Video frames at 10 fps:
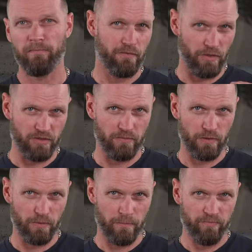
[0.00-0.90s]
First of
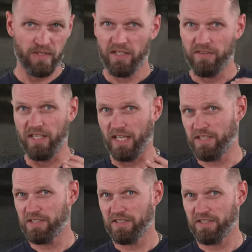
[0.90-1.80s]
all, the
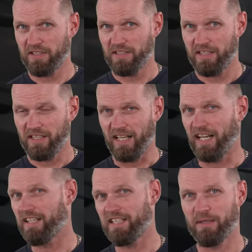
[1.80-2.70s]
engine
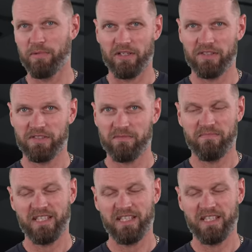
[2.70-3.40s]
and the gearbox,